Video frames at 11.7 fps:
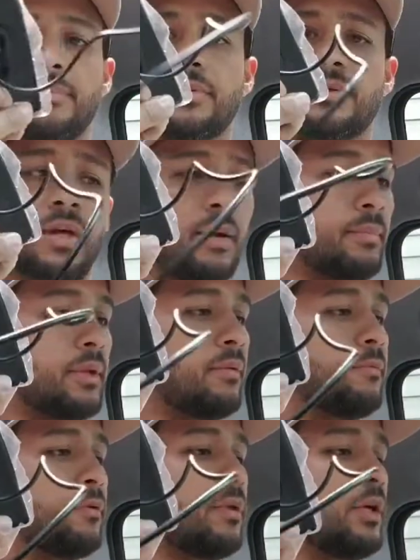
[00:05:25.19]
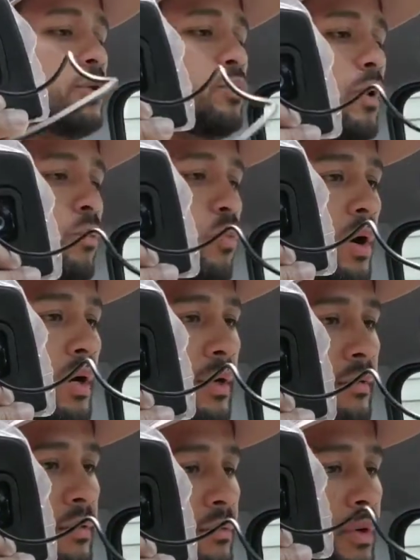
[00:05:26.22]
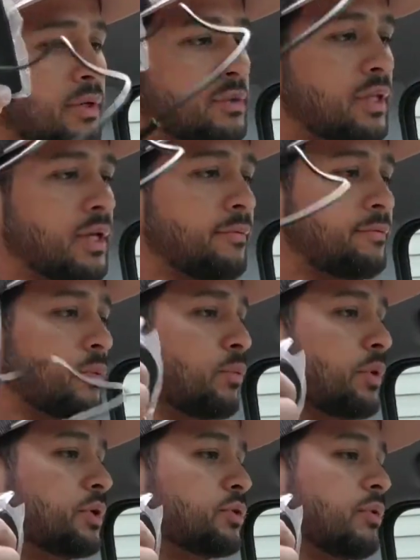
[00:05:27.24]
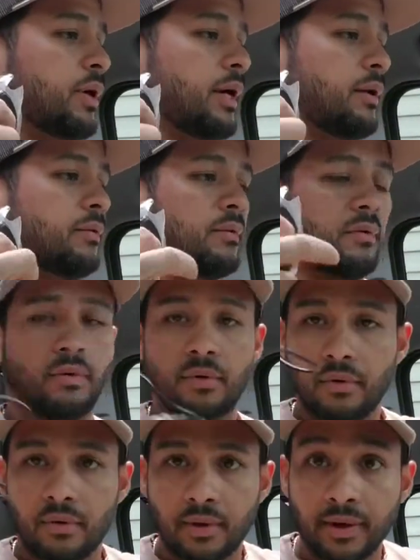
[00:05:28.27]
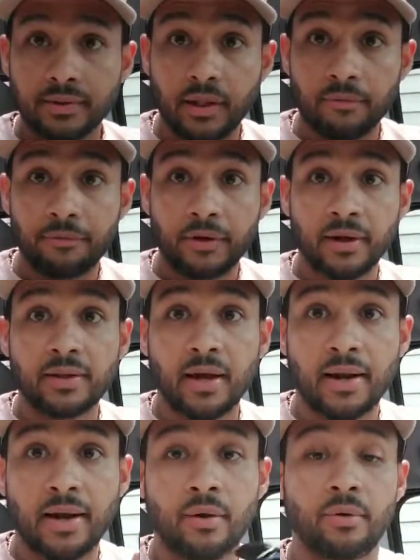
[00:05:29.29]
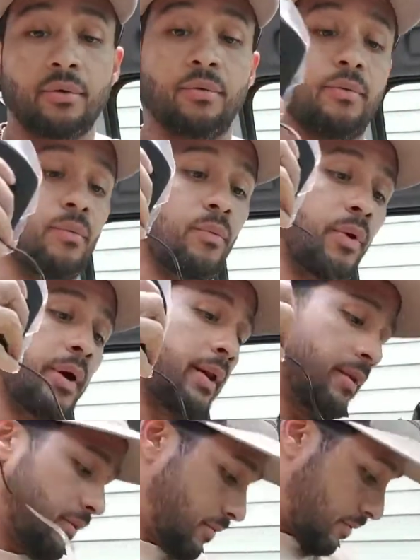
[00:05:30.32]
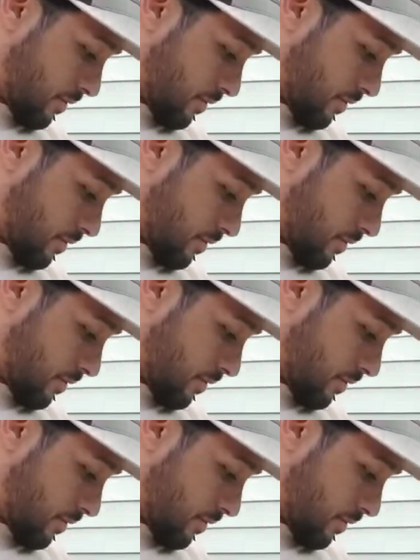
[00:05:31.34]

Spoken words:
Same thing for this one. One is left and one is right. As I'll figure that out when